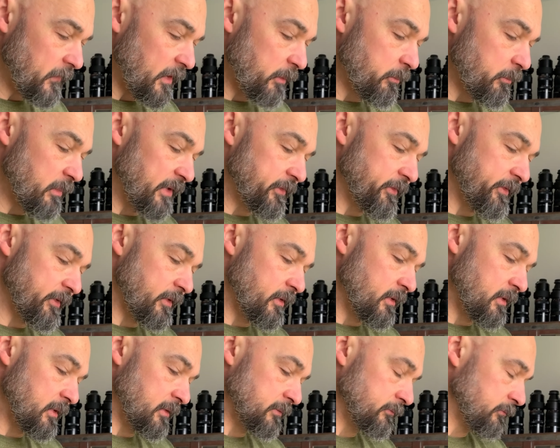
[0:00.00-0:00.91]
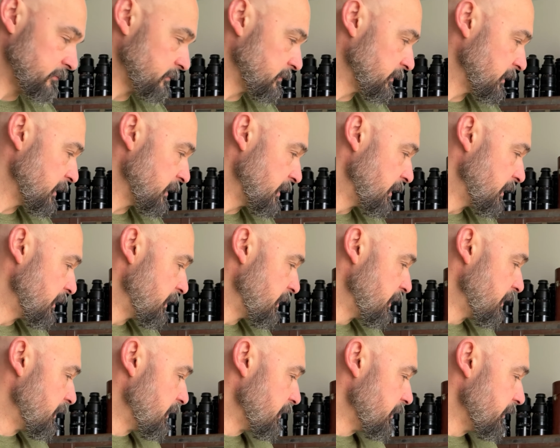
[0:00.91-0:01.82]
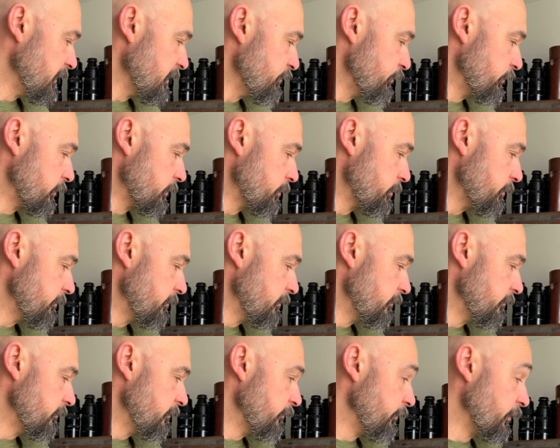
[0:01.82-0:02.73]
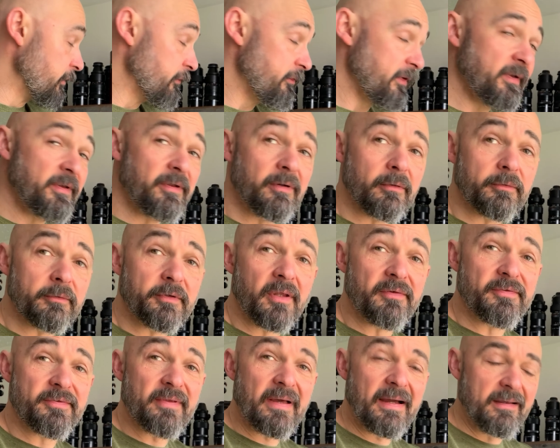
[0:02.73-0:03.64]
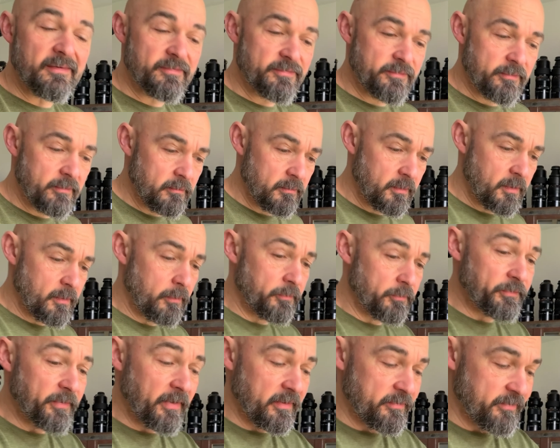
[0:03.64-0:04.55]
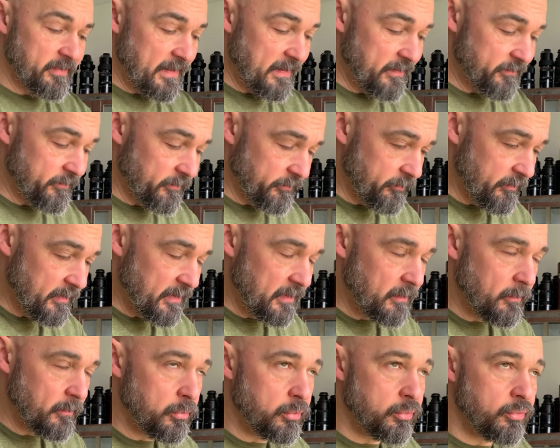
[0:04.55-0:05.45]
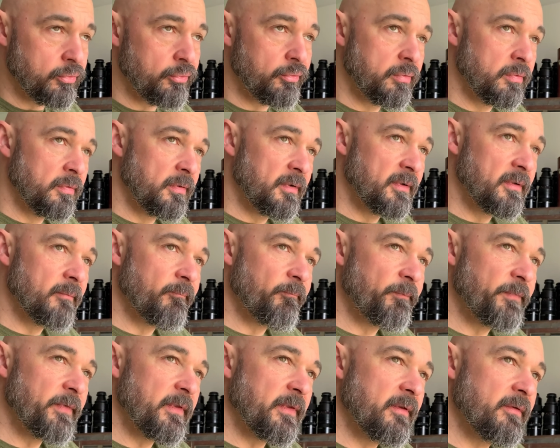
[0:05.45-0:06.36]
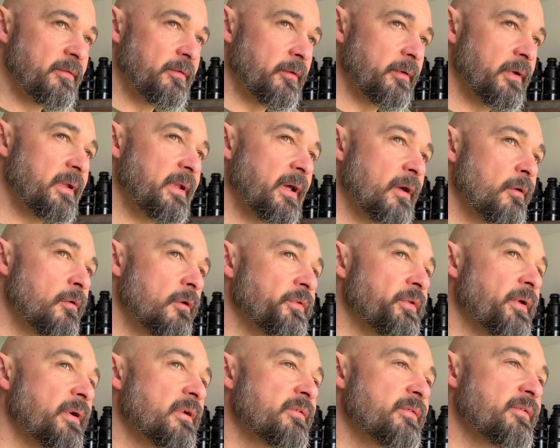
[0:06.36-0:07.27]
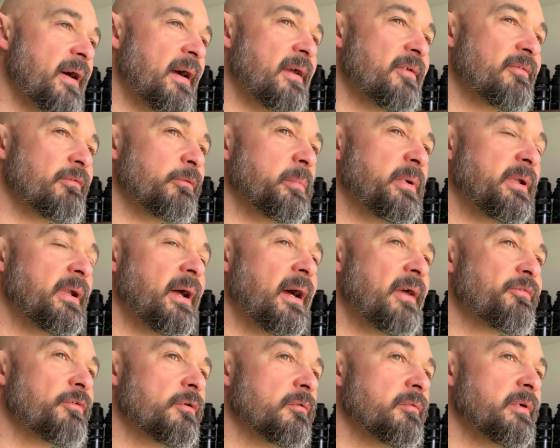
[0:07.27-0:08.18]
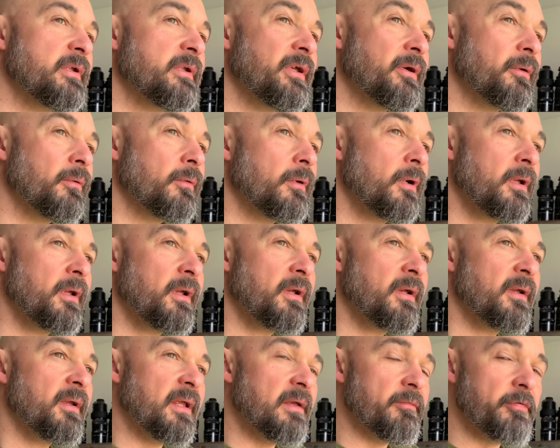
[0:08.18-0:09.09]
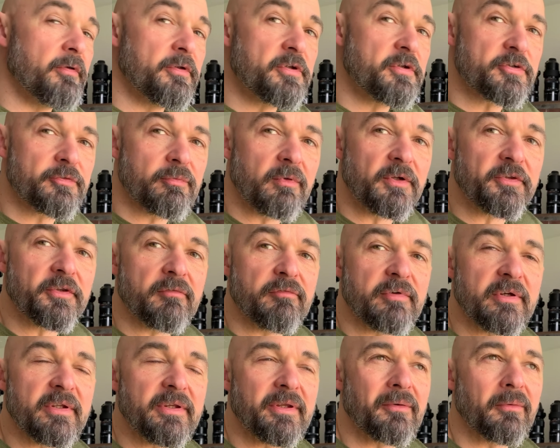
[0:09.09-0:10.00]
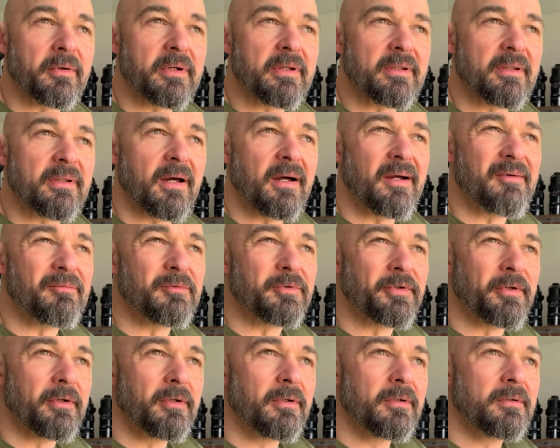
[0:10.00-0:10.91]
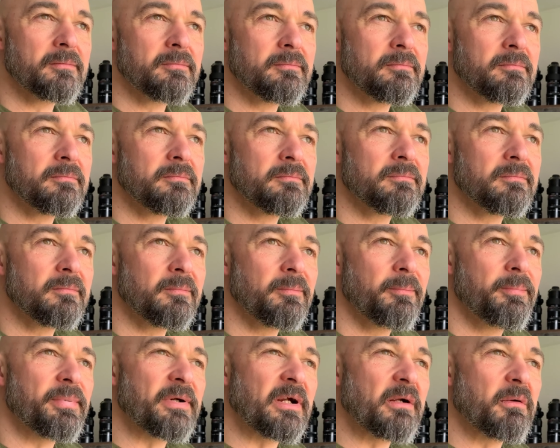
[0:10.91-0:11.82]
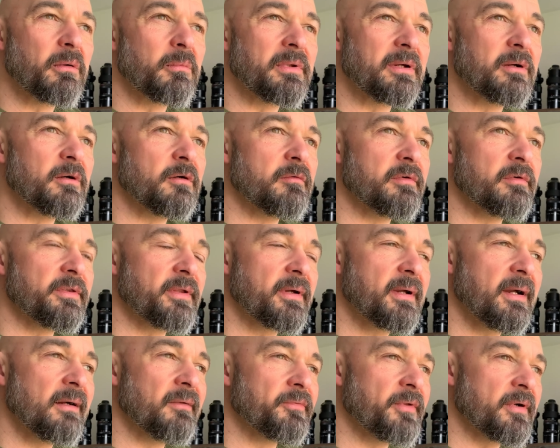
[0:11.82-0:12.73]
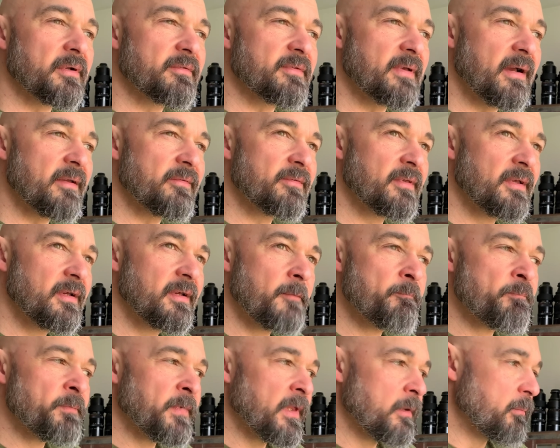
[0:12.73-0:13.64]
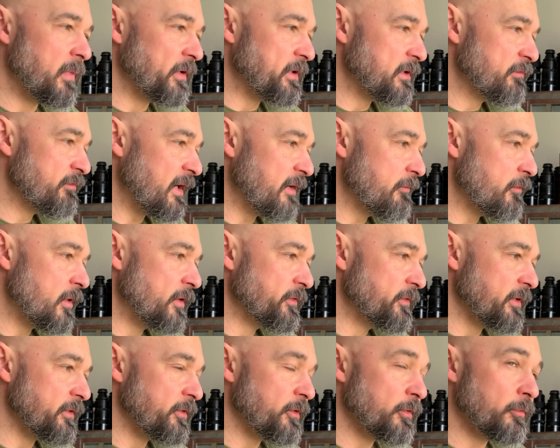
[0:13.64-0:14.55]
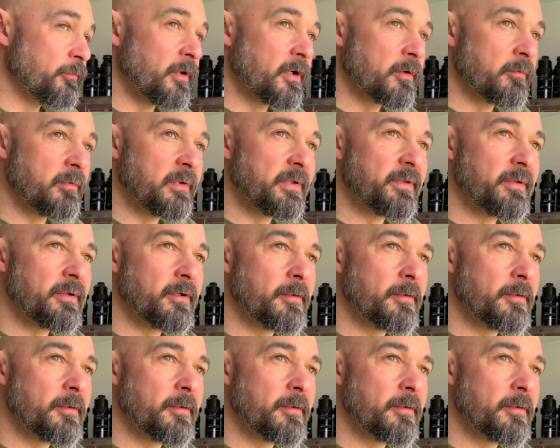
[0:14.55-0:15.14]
But yeah, for video, the Zeiss contact Zeiss as well. So yeah, the contact Zeiss would be nice for video. If you just want a video kit, I would probably go with the contact Zeiss. But if I wanted to work with